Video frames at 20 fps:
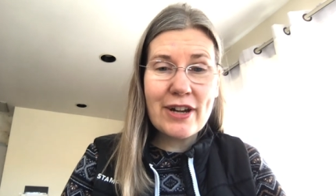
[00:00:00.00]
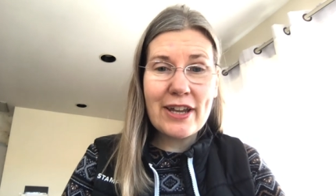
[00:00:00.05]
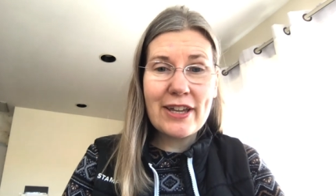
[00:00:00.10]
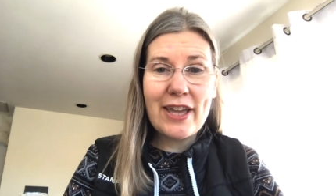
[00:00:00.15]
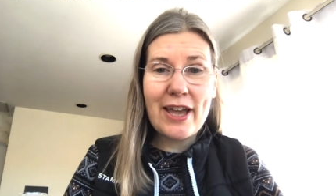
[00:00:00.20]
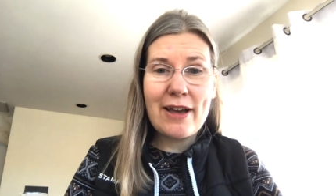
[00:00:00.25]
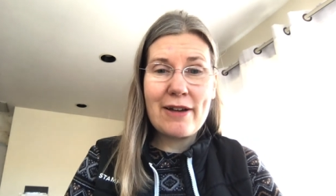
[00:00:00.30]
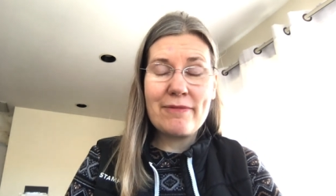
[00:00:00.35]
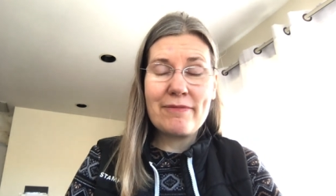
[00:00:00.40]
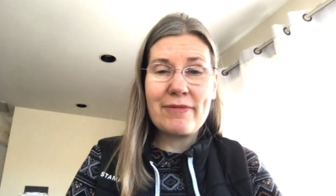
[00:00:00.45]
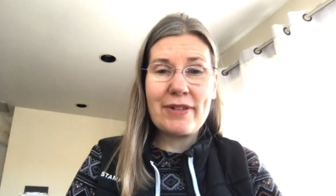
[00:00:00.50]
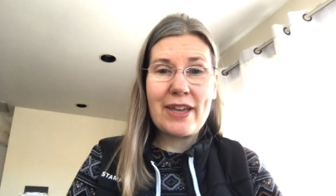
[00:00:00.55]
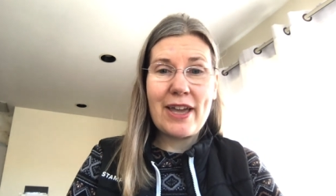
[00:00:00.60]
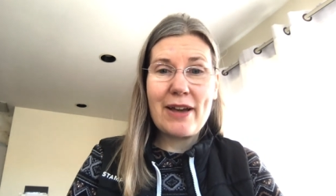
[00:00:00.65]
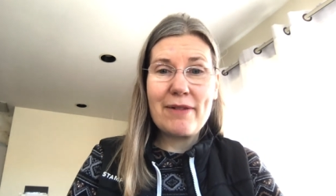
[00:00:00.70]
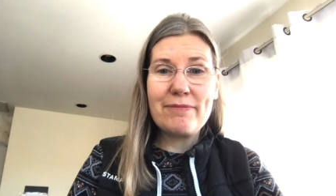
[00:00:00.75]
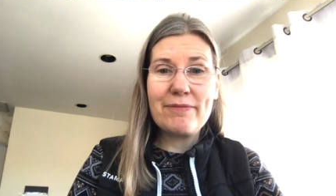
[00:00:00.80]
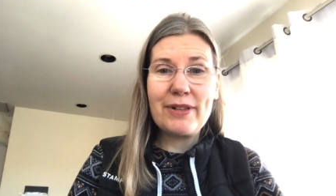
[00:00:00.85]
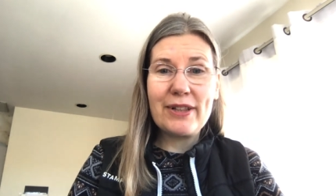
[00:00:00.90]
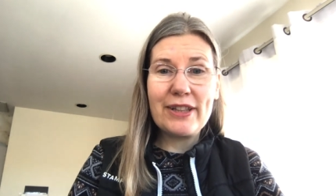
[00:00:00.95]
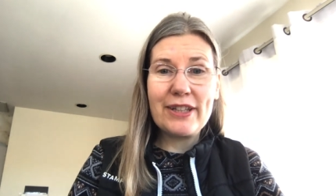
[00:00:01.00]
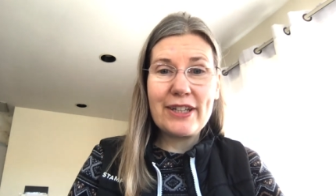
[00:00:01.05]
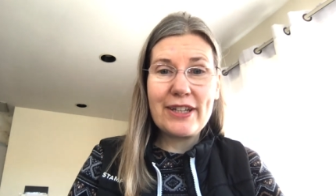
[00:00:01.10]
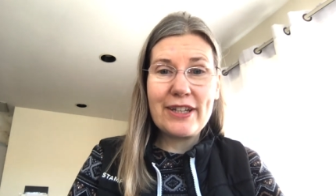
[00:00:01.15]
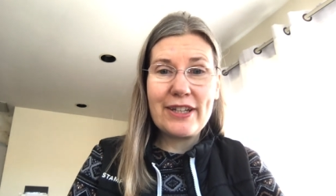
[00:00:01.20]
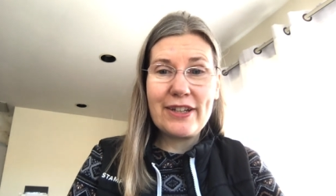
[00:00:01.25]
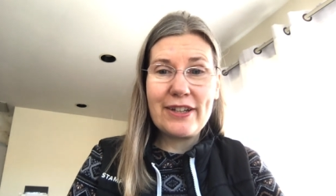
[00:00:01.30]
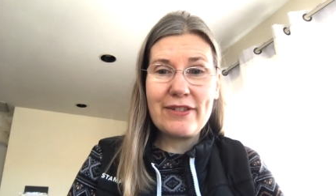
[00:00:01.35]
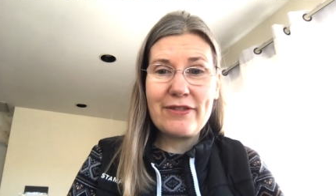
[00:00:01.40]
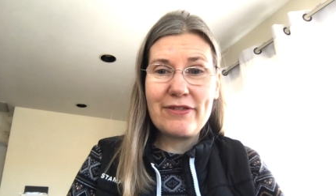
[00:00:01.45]
I can't
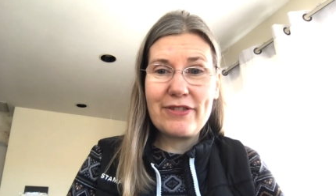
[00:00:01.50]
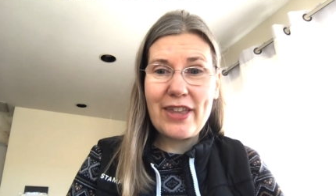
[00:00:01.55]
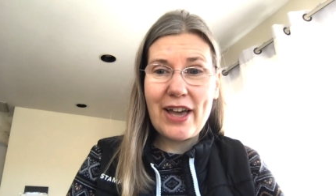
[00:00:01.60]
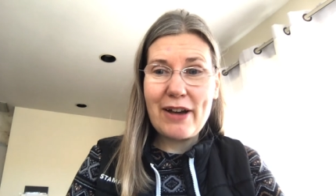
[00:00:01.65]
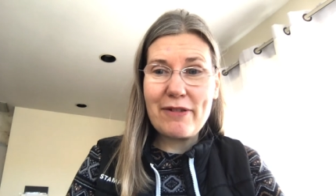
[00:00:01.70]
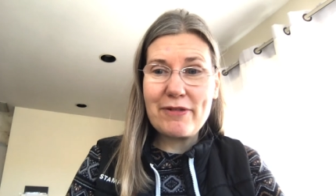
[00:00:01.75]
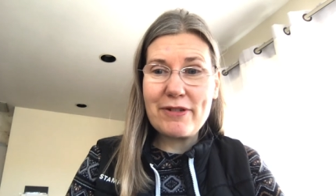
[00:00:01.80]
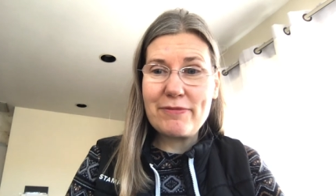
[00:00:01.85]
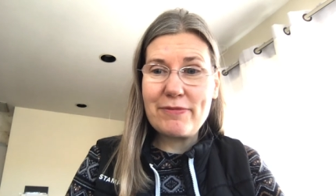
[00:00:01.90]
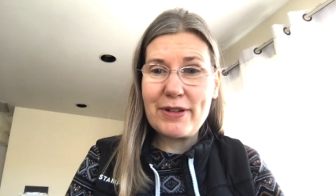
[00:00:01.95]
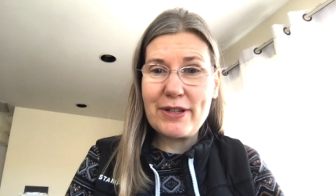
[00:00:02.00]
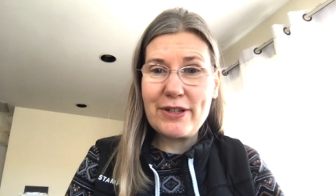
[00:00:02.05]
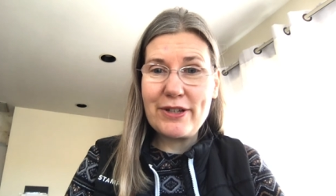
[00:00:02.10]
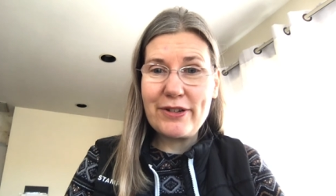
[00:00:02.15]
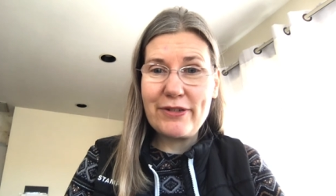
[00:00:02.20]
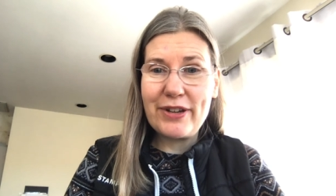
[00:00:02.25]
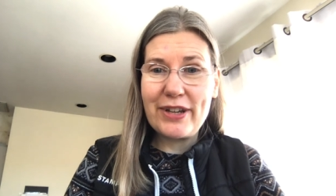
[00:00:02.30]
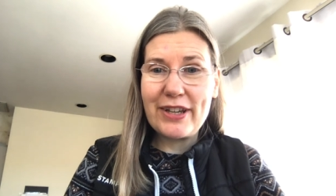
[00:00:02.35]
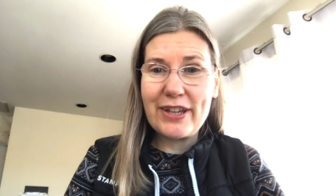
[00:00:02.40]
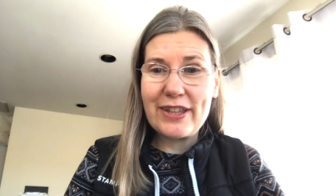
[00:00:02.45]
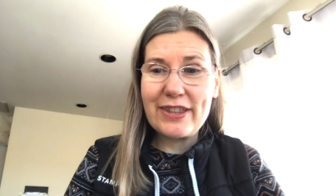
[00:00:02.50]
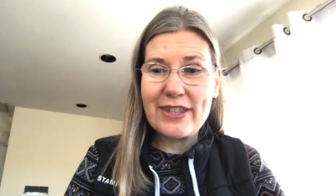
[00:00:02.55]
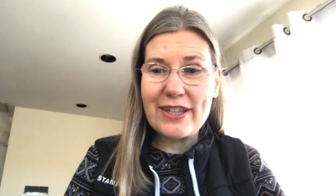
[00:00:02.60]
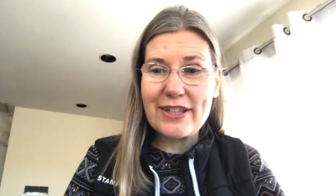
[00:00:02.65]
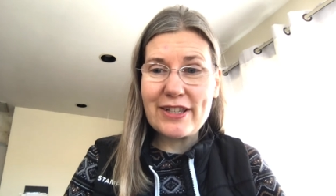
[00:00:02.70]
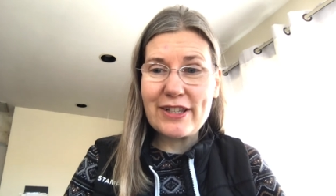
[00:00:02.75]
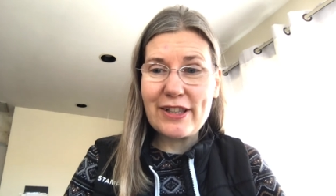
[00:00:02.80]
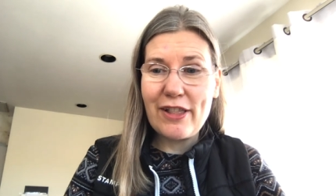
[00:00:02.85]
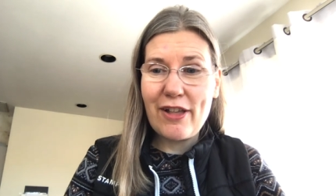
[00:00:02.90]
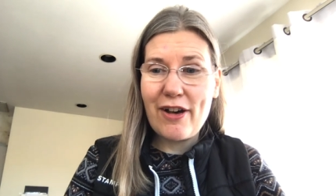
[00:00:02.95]
believe that we've been doing it
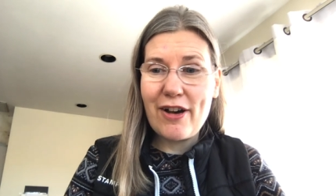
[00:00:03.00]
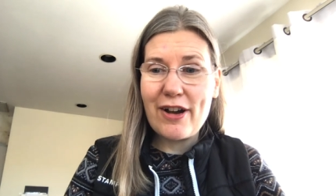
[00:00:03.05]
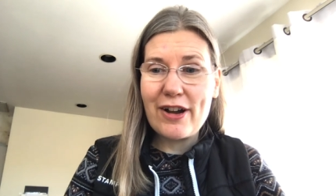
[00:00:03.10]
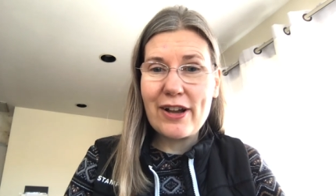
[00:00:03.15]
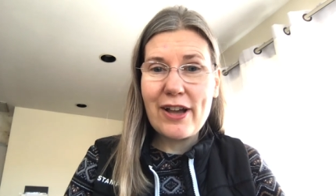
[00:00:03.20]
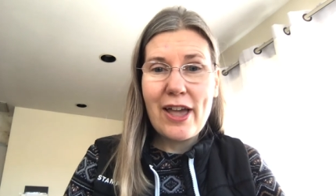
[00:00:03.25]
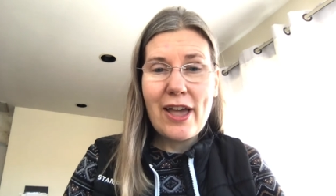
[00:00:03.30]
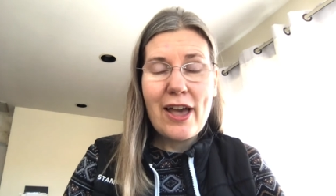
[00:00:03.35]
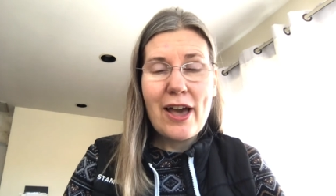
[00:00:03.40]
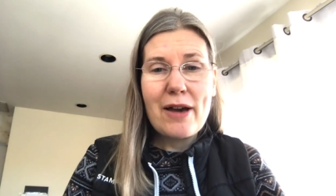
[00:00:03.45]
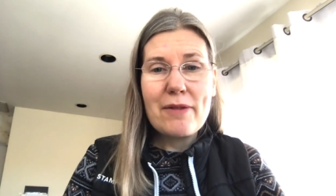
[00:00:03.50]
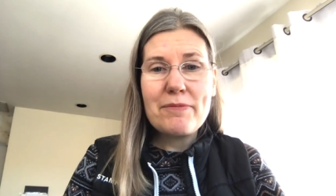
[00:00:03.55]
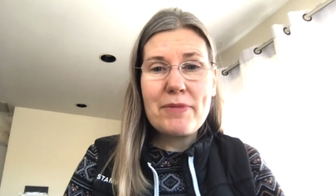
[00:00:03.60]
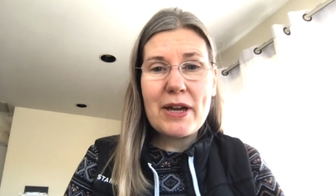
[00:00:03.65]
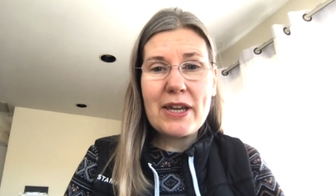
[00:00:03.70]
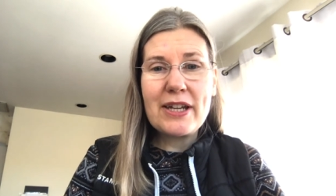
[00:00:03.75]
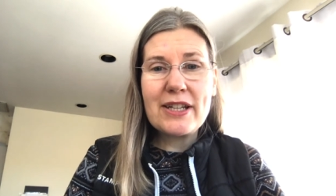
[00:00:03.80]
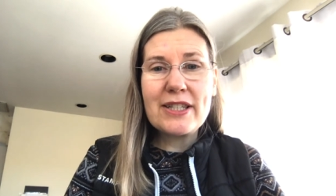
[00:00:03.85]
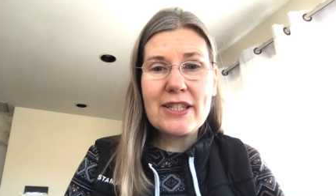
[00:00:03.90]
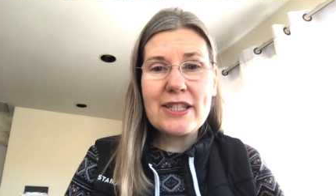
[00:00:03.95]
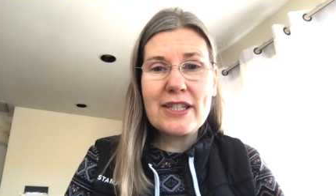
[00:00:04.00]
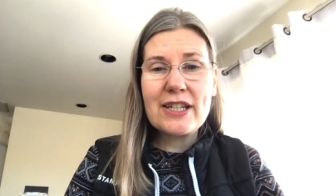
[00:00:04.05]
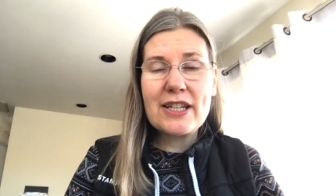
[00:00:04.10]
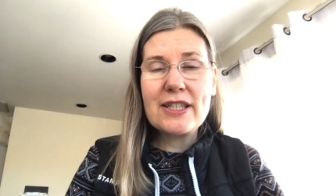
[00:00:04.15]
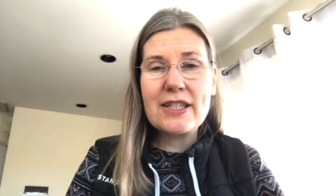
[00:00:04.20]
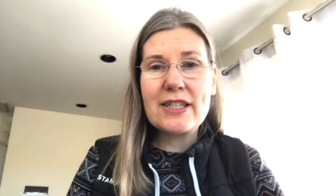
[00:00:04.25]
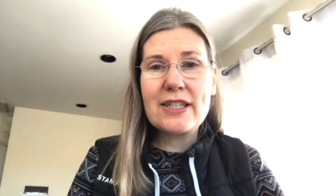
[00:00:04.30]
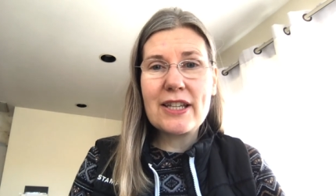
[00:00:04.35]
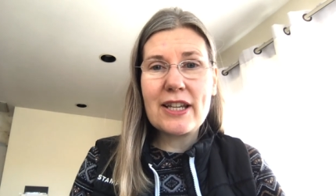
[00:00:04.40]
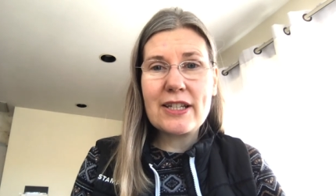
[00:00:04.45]
this long, but it's
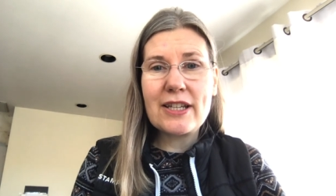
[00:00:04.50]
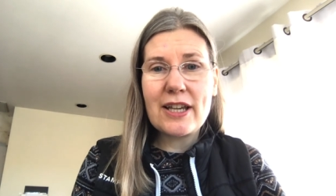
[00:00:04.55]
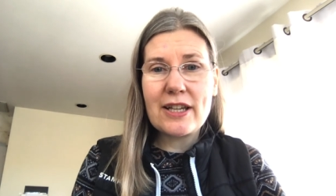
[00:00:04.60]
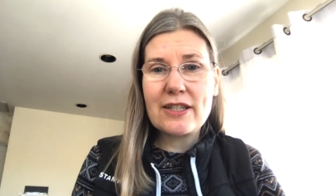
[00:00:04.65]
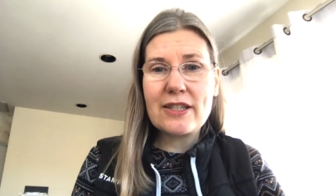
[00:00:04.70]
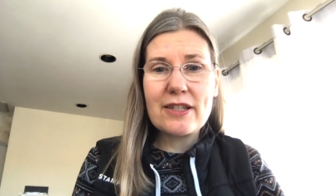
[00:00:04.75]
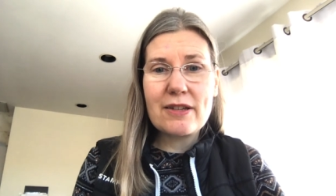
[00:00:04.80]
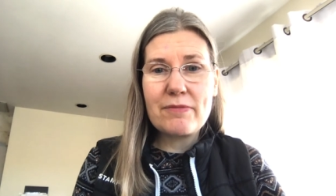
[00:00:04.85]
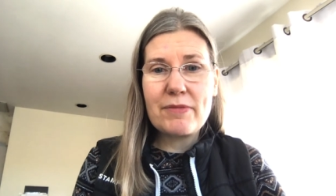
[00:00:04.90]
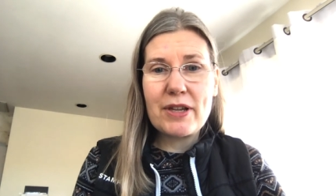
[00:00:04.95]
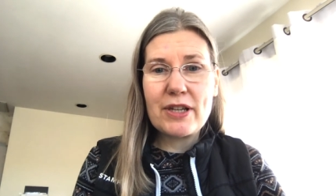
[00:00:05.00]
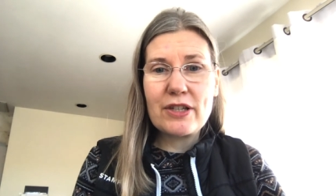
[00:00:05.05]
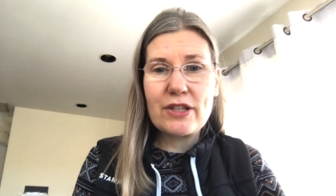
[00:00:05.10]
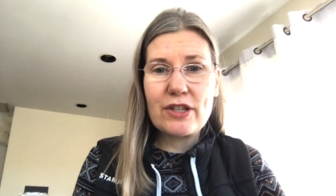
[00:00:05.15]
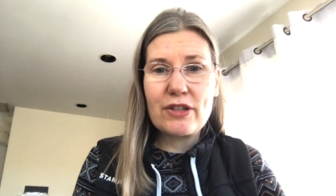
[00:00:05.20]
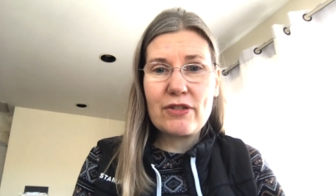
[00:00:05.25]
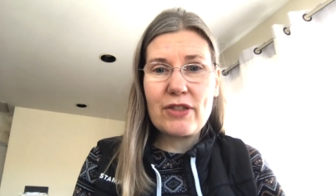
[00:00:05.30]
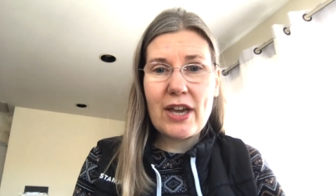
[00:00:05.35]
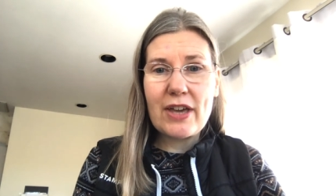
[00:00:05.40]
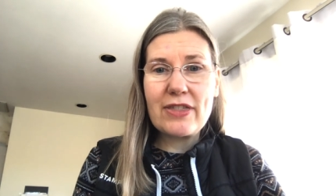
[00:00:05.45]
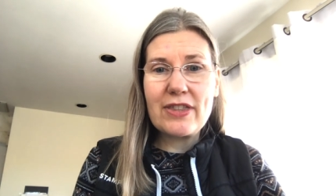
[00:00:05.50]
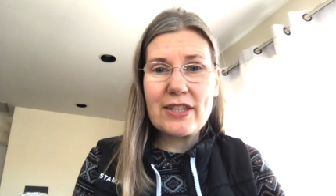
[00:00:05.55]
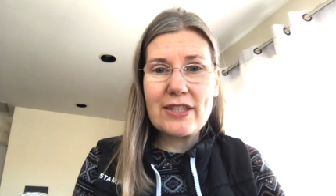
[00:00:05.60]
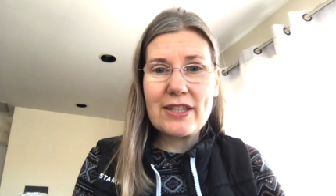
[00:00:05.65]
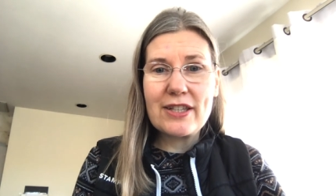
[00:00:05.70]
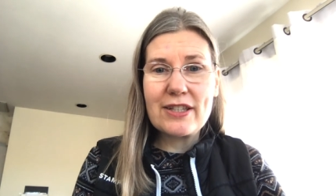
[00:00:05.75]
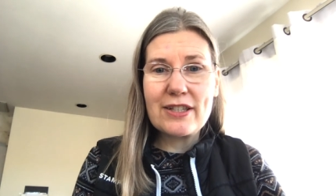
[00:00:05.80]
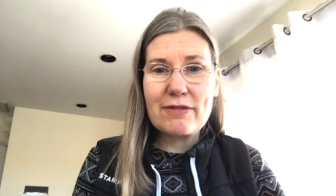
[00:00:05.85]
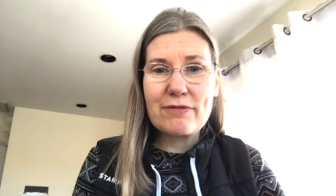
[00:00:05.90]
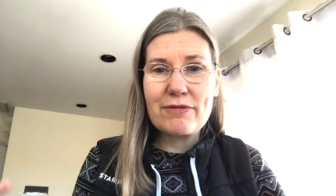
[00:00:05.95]
just a testament to that this
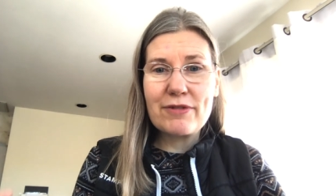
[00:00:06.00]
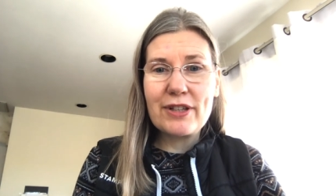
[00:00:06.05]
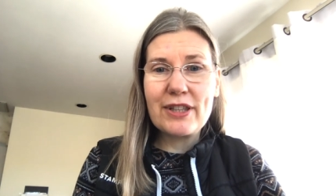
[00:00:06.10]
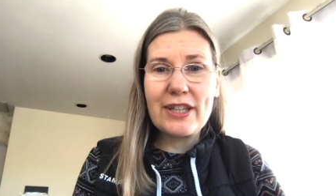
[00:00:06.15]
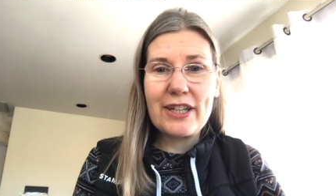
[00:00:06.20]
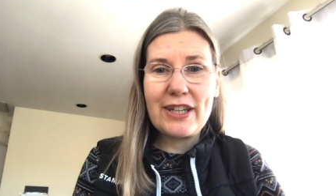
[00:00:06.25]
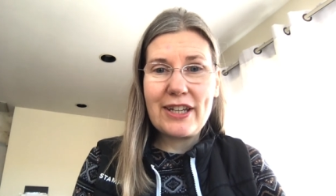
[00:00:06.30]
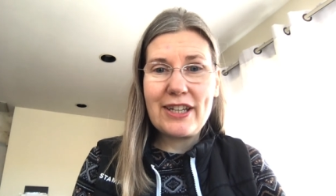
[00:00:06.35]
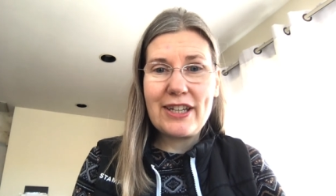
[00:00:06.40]
is a really